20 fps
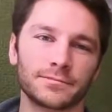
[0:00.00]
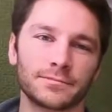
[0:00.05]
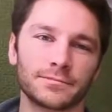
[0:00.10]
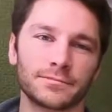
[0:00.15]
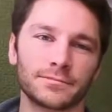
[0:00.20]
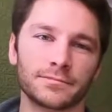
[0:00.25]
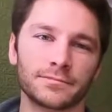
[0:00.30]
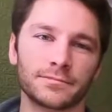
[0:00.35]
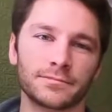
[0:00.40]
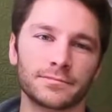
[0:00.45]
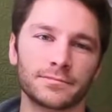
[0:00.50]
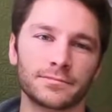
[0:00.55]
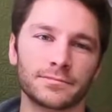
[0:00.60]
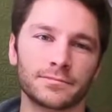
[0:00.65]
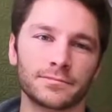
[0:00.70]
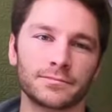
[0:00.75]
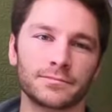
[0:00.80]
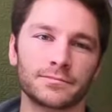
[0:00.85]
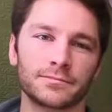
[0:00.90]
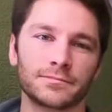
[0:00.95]

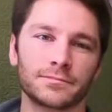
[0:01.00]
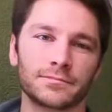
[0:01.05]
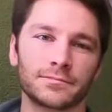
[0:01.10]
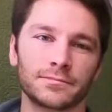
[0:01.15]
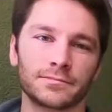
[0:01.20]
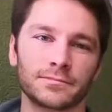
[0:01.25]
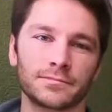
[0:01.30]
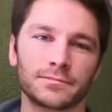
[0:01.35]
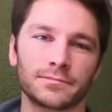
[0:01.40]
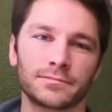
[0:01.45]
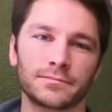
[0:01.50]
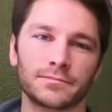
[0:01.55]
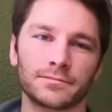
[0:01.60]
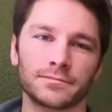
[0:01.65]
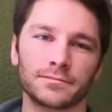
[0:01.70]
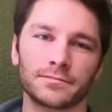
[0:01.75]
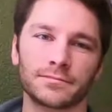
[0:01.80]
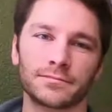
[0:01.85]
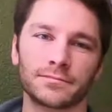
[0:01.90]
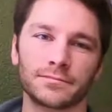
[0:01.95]

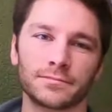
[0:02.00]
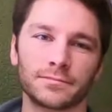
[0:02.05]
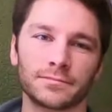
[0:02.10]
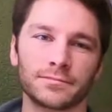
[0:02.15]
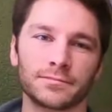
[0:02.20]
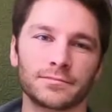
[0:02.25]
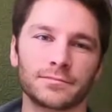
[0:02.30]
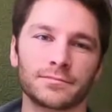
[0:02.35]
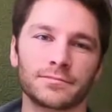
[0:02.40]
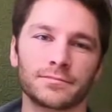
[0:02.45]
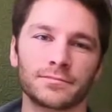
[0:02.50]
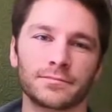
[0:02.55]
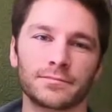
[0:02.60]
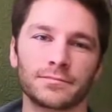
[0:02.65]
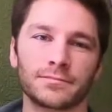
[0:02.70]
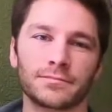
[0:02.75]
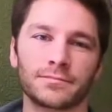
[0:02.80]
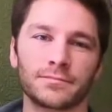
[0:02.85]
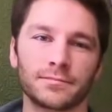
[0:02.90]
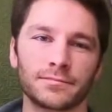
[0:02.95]

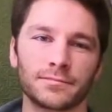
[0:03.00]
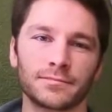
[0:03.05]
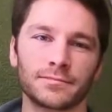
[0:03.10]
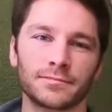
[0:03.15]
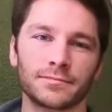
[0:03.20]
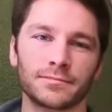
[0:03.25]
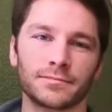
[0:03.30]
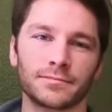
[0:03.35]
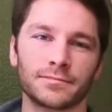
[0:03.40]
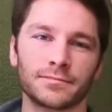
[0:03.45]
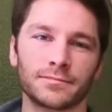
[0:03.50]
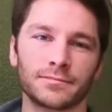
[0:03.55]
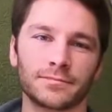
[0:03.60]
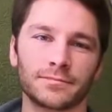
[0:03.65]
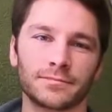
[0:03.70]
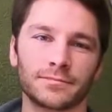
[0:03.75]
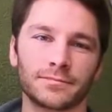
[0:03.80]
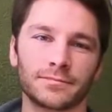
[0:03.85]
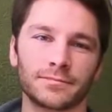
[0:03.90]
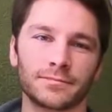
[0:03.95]

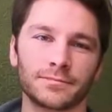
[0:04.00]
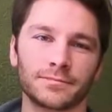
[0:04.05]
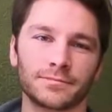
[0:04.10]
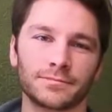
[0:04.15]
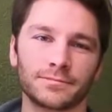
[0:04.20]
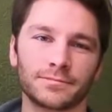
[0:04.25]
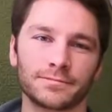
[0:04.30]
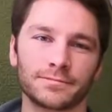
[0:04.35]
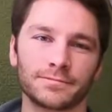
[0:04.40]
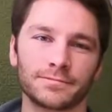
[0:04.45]
(silent)